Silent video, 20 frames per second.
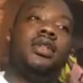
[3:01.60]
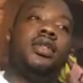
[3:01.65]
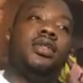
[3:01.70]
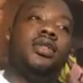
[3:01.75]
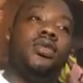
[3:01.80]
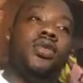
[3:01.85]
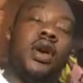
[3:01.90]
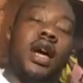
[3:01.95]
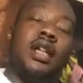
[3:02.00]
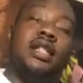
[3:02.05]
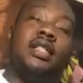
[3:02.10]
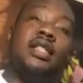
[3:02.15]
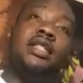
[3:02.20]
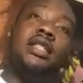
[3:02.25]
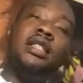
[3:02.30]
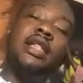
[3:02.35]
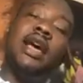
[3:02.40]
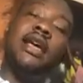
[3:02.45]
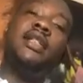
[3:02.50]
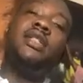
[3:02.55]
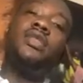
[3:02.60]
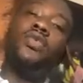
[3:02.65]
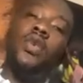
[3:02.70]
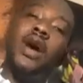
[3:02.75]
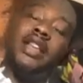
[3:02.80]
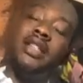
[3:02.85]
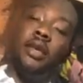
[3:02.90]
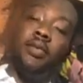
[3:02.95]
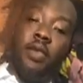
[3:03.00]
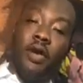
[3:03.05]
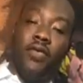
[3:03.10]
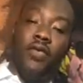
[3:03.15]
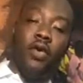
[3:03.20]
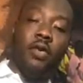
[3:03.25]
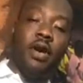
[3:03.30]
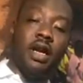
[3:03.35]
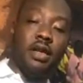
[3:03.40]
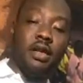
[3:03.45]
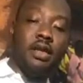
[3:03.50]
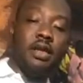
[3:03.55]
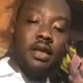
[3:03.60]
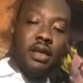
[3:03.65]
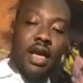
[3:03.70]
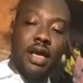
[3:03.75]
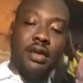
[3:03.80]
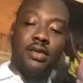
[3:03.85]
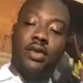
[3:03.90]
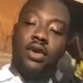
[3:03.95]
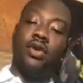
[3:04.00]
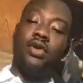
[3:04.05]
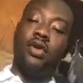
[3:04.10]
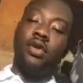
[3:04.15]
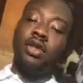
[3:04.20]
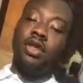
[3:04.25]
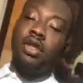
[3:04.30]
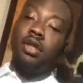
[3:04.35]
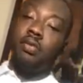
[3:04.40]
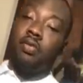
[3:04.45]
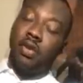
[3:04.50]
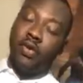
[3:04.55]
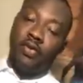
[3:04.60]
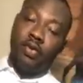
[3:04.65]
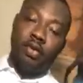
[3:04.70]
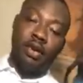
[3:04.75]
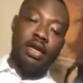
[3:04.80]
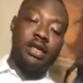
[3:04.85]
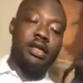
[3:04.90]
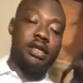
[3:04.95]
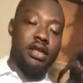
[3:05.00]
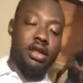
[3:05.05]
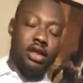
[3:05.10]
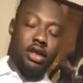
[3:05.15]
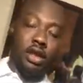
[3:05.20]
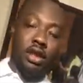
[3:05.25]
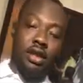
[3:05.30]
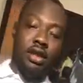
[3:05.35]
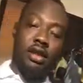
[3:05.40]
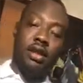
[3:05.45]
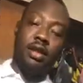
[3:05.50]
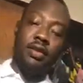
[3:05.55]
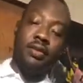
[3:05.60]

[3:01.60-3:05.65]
you can see that it's quite a performance. That's what you call the performance DJs.